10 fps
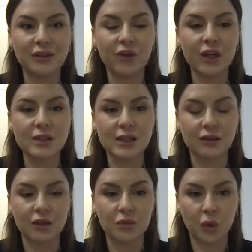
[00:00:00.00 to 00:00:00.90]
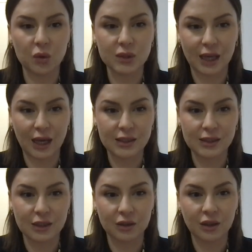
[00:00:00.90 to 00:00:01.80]
It feels like that the both
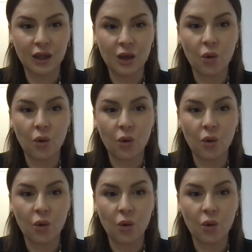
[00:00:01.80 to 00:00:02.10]
sides are